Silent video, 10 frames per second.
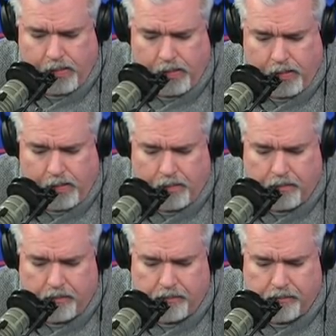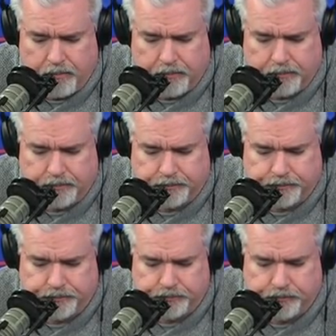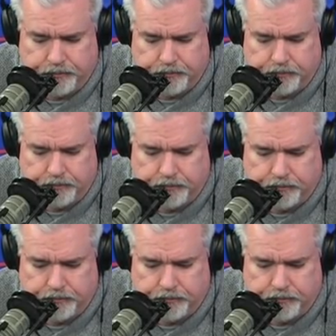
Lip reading: (not speaking)